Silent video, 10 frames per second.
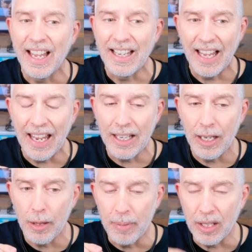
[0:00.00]

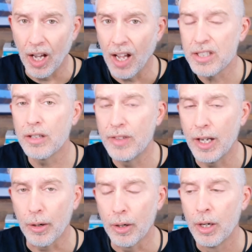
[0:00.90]
And because of
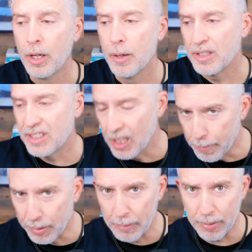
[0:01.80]
their
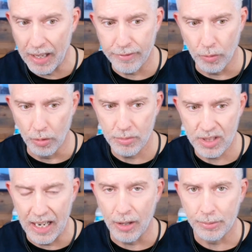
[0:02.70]
template
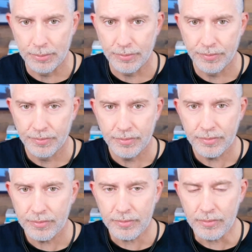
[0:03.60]
platforms now,
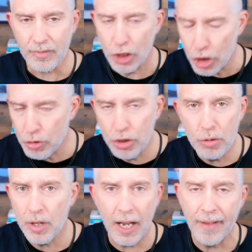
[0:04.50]
you
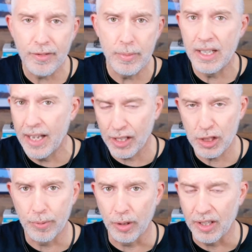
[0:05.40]
do not have to be an
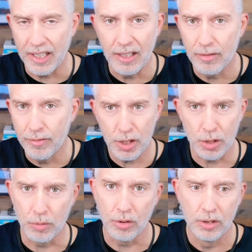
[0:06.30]
expert in
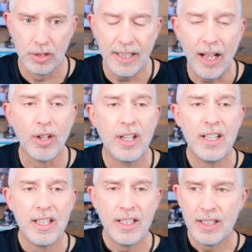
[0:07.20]
visual. Now,
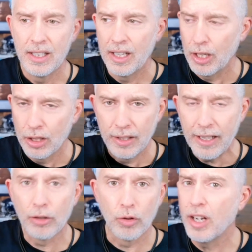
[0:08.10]

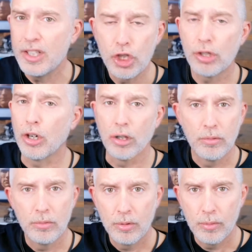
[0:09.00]
later on,
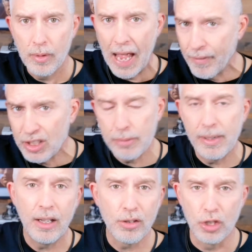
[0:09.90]
sure, having
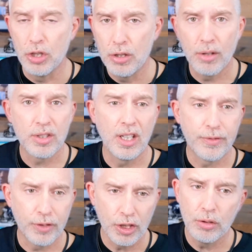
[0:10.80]
somebody else do those things
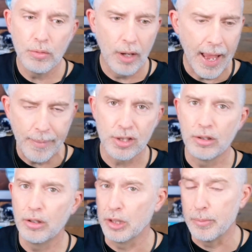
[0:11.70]
for you,
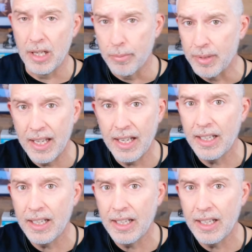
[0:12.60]
absolutely. But in the beginning,